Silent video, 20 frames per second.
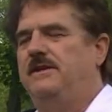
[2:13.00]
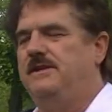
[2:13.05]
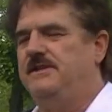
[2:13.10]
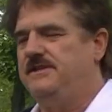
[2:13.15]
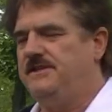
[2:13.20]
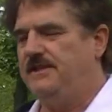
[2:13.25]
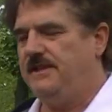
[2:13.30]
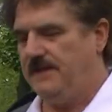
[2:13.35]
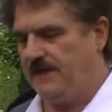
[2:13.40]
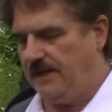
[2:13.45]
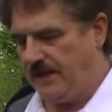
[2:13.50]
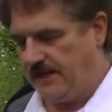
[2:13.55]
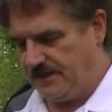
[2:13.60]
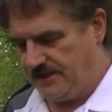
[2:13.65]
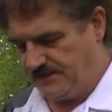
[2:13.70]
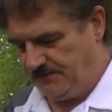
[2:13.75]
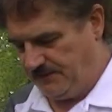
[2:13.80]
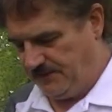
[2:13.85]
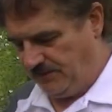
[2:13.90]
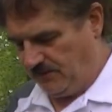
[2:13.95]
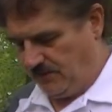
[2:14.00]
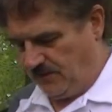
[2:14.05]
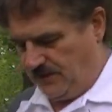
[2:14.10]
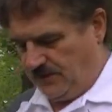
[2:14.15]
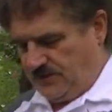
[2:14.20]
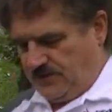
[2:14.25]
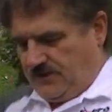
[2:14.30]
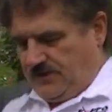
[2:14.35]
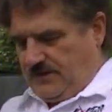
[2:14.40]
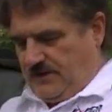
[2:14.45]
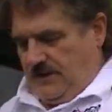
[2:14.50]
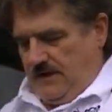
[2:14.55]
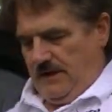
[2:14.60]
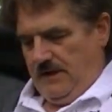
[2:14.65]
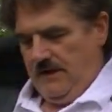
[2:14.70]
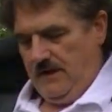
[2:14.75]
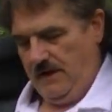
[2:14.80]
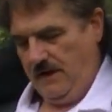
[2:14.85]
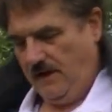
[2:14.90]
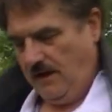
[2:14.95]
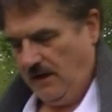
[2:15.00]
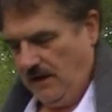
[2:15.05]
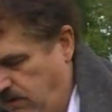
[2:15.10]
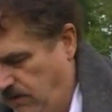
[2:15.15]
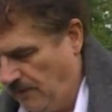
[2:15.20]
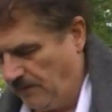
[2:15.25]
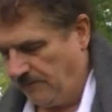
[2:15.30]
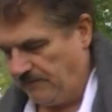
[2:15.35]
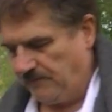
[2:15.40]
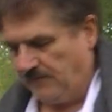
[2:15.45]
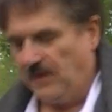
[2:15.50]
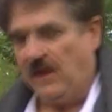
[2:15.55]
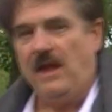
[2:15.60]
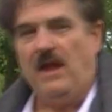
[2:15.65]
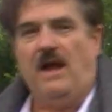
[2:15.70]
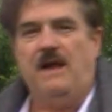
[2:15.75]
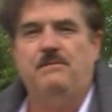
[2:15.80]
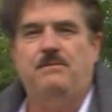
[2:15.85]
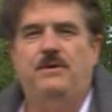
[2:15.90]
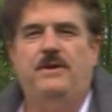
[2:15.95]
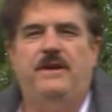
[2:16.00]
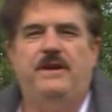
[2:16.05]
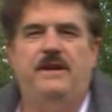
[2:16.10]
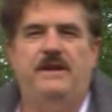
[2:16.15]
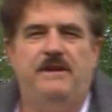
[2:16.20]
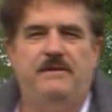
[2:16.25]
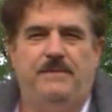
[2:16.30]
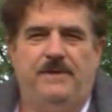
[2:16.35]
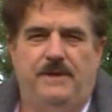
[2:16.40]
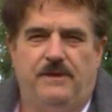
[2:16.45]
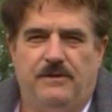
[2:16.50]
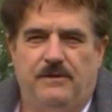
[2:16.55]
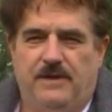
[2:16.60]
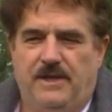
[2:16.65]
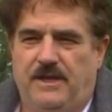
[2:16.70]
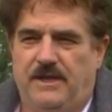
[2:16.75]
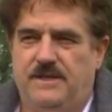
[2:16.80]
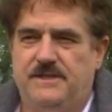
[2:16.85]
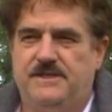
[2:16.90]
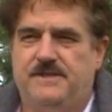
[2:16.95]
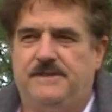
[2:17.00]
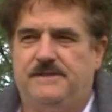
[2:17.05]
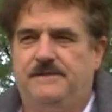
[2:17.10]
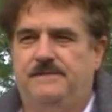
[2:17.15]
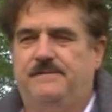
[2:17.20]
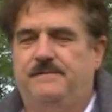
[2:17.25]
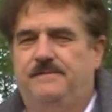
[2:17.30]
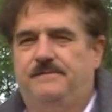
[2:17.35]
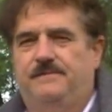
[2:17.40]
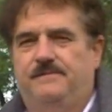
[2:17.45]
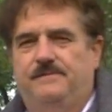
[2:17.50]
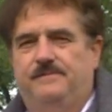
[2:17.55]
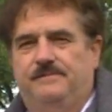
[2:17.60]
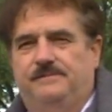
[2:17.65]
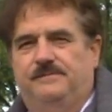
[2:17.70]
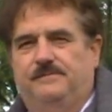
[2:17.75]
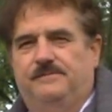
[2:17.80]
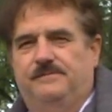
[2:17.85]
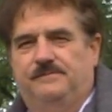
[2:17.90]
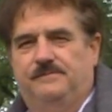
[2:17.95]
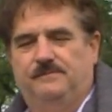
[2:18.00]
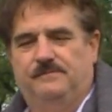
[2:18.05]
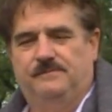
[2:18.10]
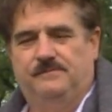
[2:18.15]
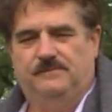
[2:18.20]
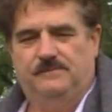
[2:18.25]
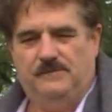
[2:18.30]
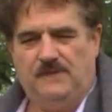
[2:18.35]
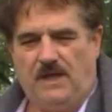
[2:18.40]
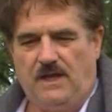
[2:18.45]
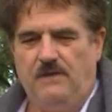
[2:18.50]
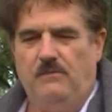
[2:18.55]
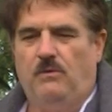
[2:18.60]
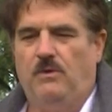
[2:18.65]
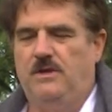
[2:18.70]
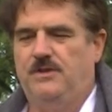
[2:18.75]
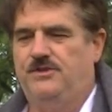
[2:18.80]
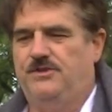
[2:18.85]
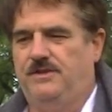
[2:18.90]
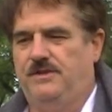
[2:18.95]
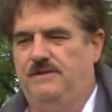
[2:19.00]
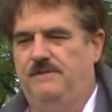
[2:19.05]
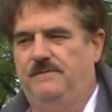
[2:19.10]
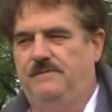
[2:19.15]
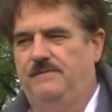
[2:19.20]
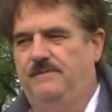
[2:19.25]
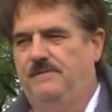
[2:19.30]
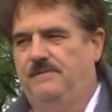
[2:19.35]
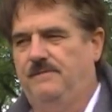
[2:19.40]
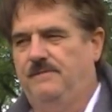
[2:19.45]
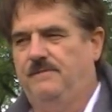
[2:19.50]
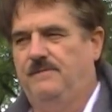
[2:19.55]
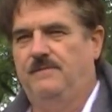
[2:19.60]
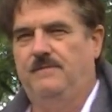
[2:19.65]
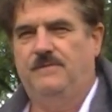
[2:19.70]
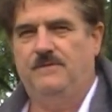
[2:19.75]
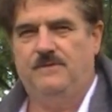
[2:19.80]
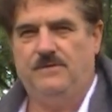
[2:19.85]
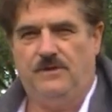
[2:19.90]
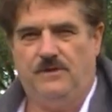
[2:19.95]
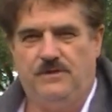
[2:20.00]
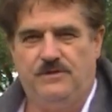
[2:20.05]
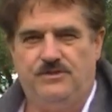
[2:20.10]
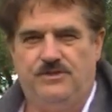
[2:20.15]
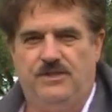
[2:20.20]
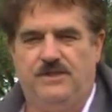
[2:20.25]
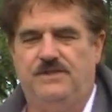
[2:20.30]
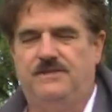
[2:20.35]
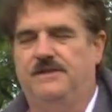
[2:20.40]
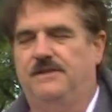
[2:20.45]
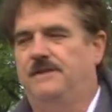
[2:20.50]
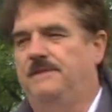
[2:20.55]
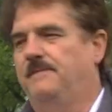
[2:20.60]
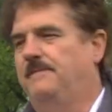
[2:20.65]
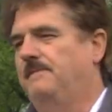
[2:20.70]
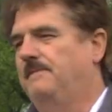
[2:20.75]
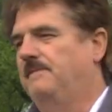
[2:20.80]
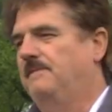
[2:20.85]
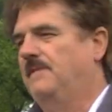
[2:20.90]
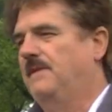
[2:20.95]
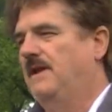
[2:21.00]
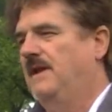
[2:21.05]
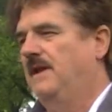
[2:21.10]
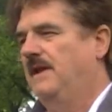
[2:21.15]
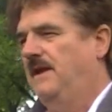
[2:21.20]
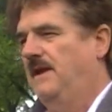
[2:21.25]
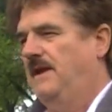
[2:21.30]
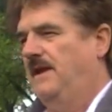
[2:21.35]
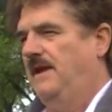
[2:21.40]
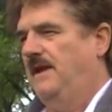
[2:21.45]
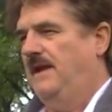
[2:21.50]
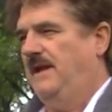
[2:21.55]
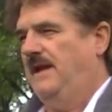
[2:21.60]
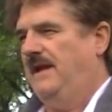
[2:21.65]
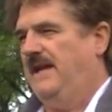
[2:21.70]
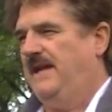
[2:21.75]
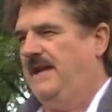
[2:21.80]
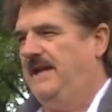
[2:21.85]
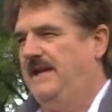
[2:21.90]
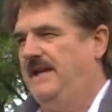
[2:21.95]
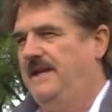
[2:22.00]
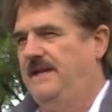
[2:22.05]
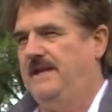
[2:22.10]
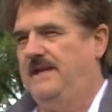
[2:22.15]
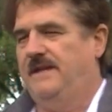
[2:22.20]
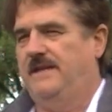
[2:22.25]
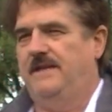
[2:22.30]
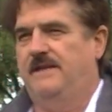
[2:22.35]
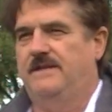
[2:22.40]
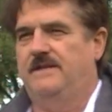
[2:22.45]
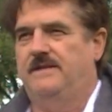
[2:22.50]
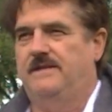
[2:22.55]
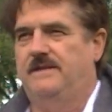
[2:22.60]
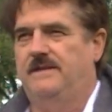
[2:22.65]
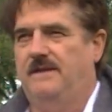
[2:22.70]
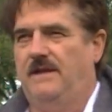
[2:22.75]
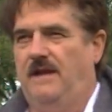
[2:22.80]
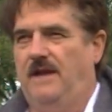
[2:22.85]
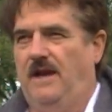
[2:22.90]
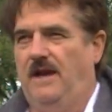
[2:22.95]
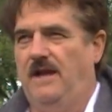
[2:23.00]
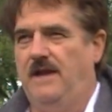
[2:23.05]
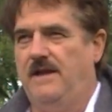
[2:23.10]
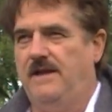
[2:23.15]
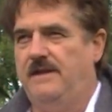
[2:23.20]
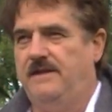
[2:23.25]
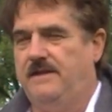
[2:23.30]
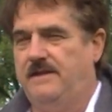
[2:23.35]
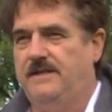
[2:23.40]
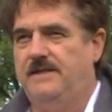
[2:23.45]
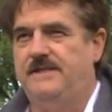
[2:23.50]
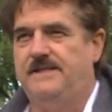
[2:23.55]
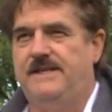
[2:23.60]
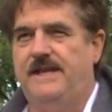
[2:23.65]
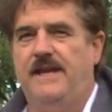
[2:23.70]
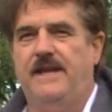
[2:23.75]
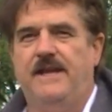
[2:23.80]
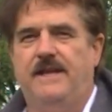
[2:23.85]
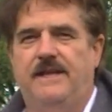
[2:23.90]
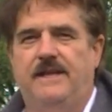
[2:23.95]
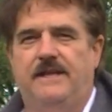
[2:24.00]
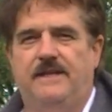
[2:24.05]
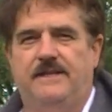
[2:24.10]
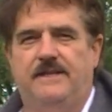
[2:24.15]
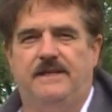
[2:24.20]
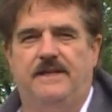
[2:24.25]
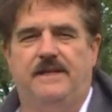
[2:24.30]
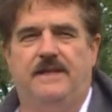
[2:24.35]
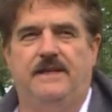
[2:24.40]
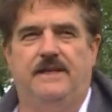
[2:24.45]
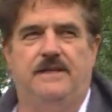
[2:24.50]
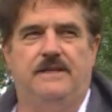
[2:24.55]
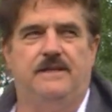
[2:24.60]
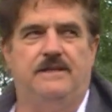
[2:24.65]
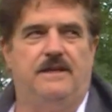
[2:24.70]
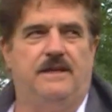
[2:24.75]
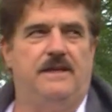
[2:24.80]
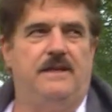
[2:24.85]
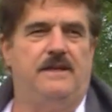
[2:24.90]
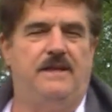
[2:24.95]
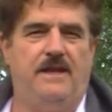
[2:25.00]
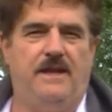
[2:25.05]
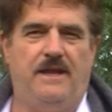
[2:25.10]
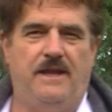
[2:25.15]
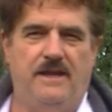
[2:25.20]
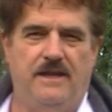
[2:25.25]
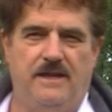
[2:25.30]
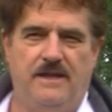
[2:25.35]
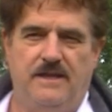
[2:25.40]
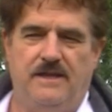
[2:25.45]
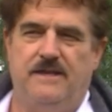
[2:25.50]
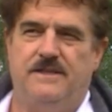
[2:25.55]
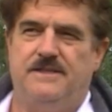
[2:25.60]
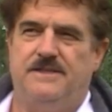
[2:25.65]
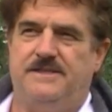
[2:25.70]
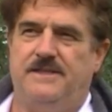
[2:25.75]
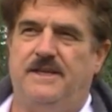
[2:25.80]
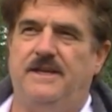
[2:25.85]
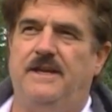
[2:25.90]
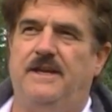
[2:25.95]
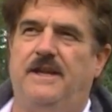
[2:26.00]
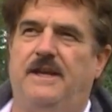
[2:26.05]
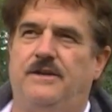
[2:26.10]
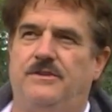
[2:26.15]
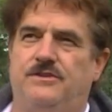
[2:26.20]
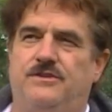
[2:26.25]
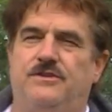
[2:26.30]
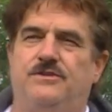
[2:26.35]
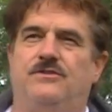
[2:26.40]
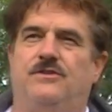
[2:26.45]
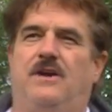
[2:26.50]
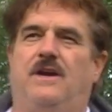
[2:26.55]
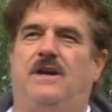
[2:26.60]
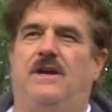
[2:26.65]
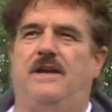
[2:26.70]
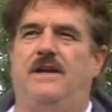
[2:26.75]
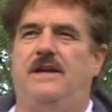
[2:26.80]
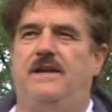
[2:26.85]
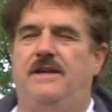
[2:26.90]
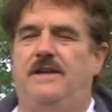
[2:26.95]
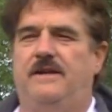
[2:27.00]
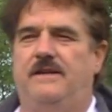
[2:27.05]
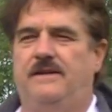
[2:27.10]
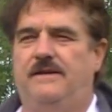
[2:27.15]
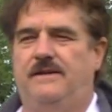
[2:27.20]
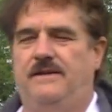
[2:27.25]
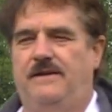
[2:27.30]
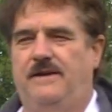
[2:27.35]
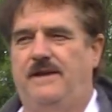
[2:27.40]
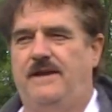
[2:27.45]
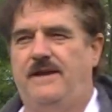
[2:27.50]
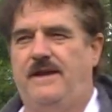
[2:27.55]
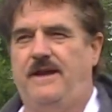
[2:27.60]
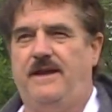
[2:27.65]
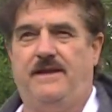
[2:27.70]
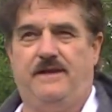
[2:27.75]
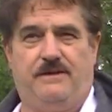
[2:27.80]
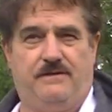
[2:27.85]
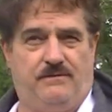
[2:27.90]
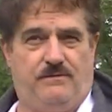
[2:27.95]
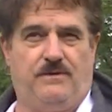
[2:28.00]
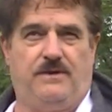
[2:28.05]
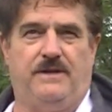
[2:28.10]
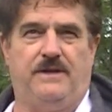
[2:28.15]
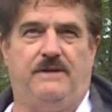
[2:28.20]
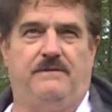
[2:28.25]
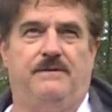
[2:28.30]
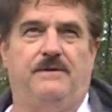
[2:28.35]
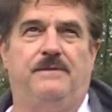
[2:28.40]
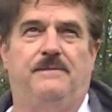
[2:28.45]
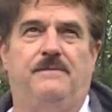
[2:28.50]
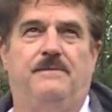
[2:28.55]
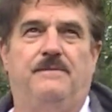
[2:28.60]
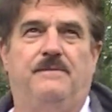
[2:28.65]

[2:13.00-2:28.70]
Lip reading: This thing has been washed. I put it in a pillowcase. I wash it ungentled, and I then take it and I set it out to dry. I hang it, whatever,